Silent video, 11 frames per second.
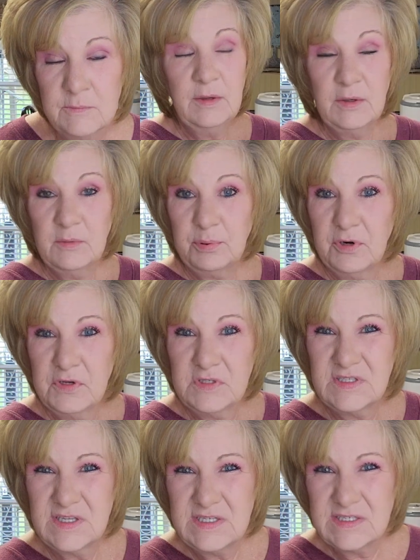It
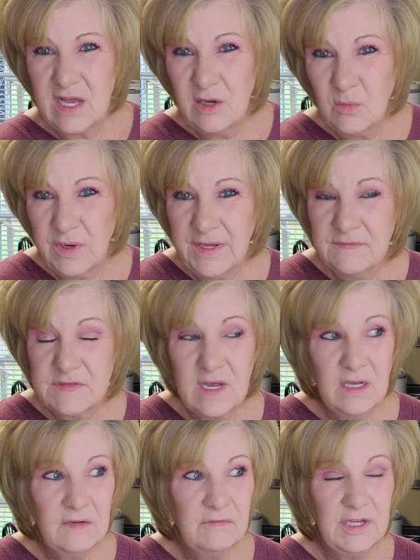produces these sound waves
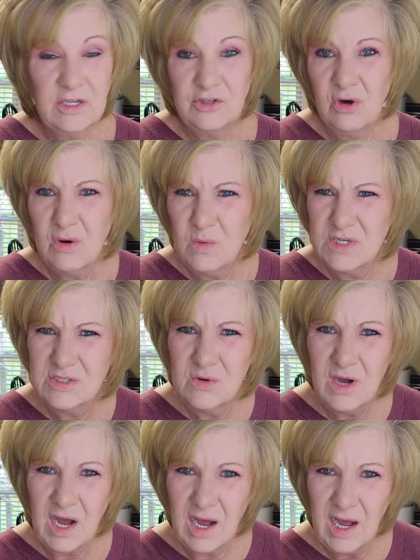kind of like a dog
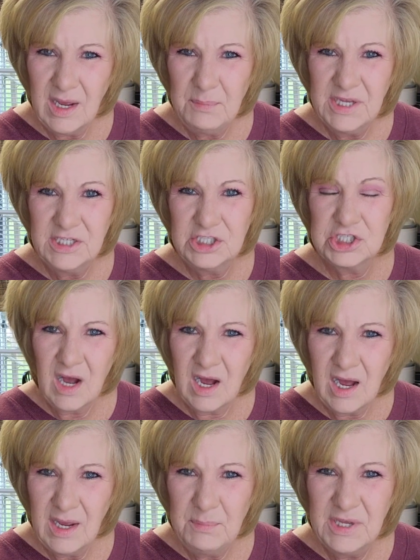whistle, a high pitch, a
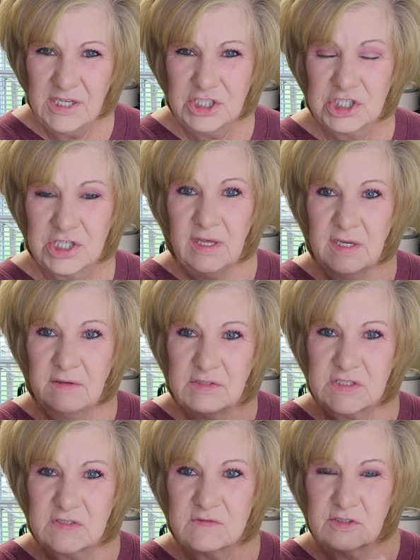high pitch, and it just